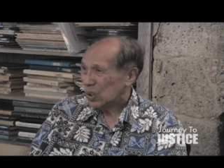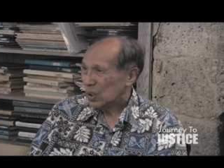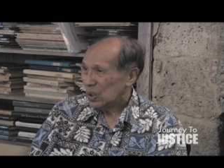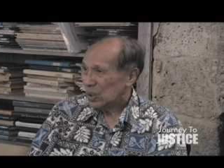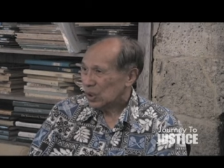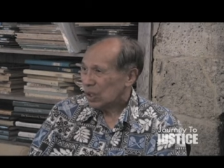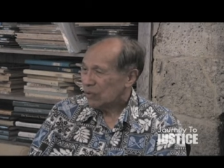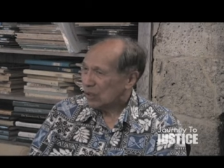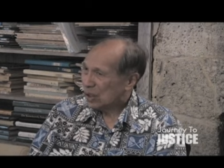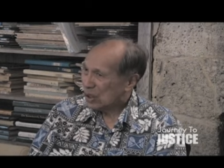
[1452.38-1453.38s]
uh,
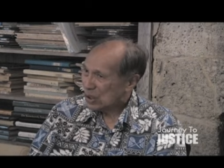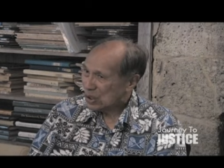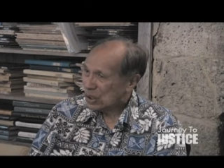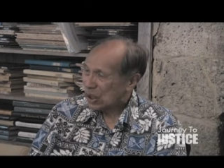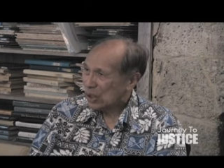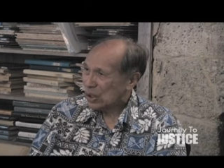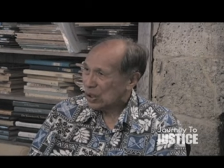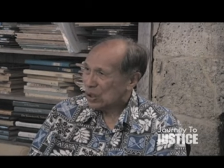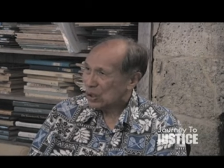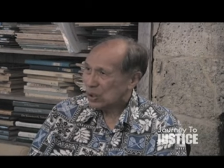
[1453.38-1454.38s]
give it a little
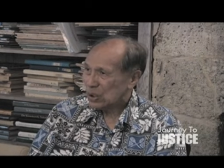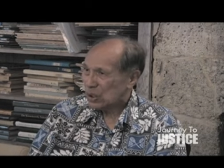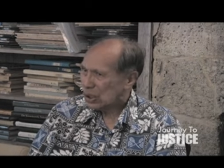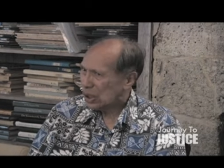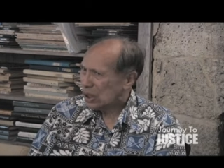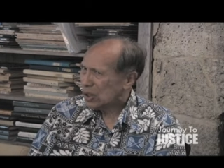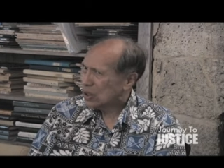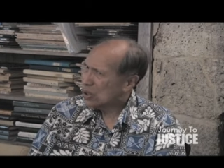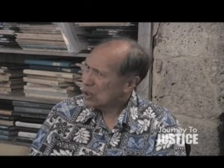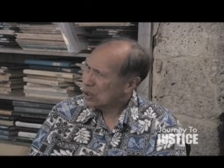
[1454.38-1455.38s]
change so you see that
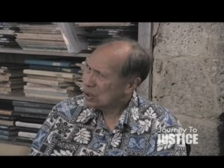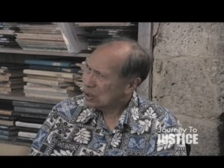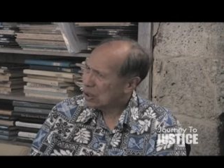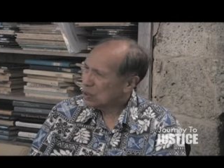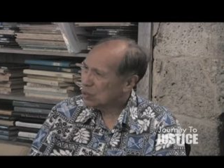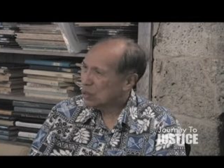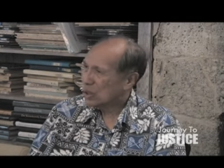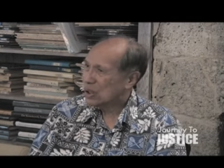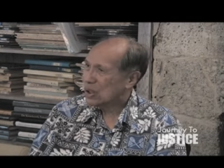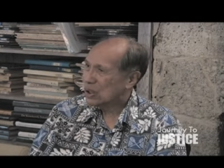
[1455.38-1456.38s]
it's not
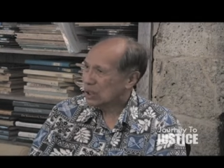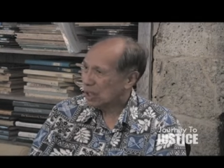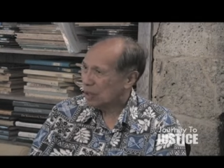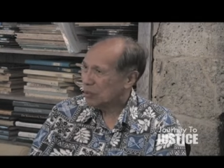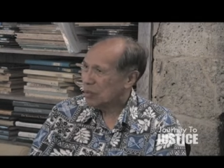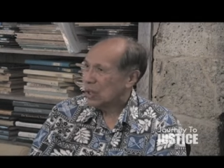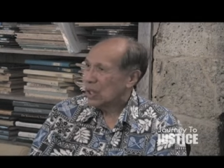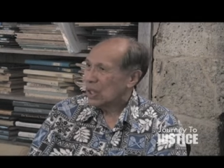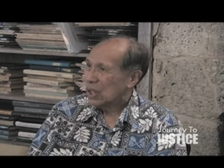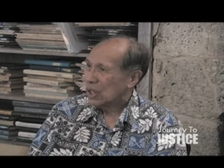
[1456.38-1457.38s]
quite the same,
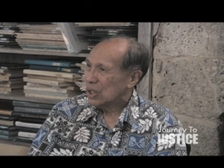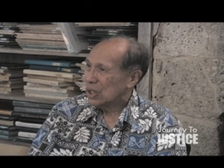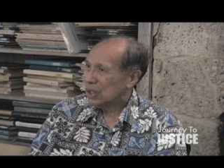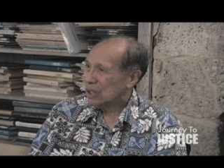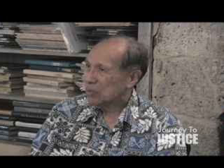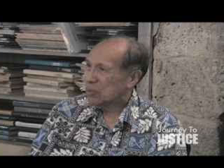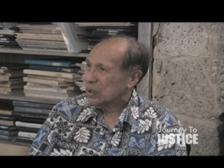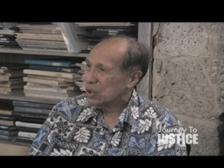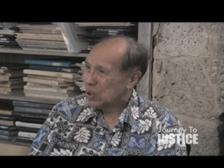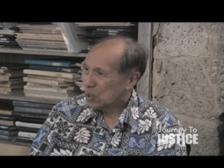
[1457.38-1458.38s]
that it's
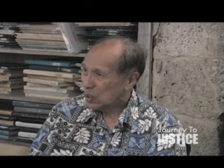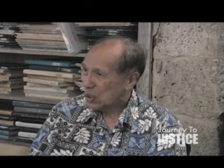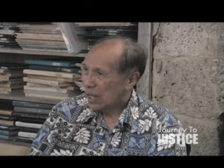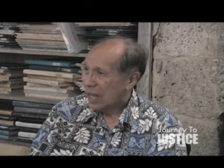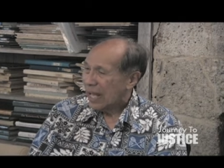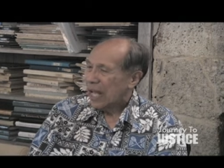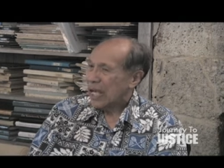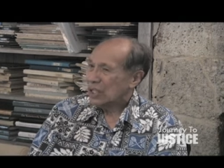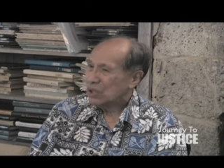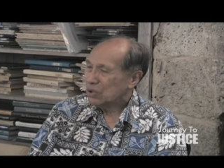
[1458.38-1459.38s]
something new,
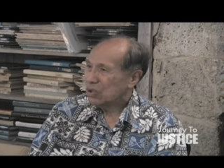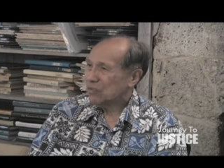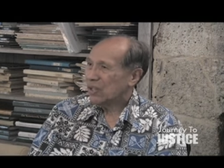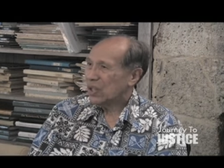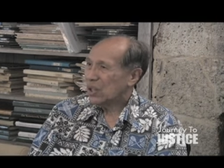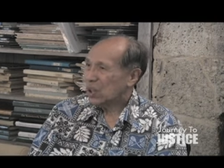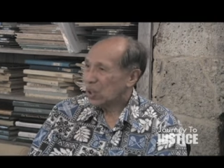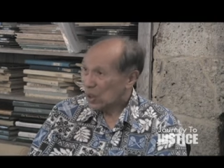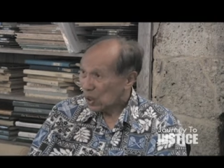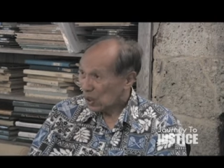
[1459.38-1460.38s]
and to invite
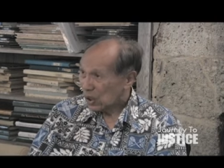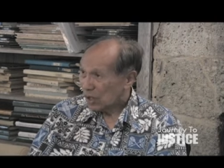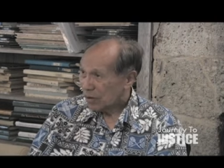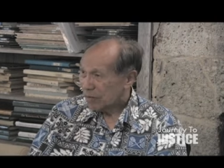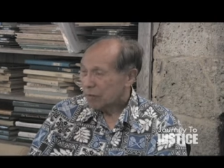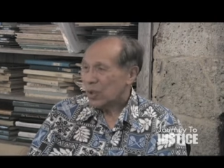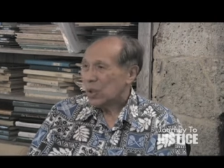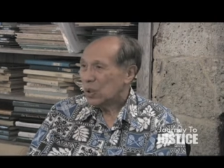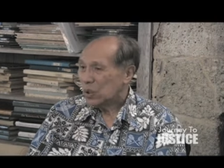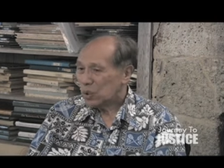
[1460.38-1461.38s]
all
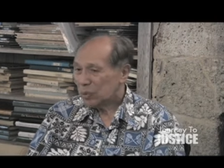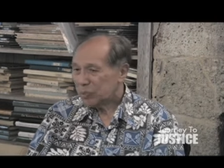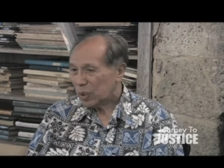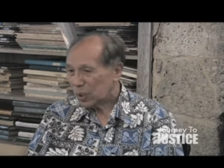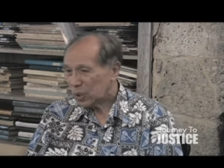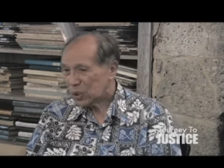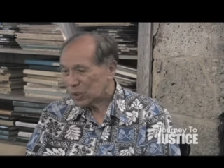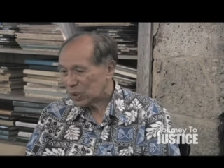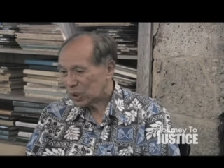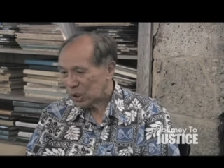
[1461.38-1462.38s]
who
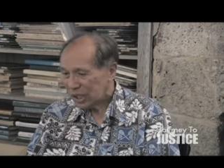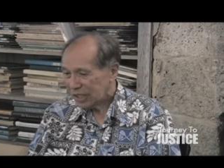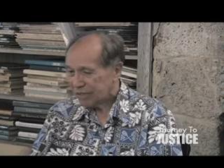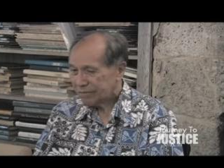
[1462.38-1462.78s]
oppose the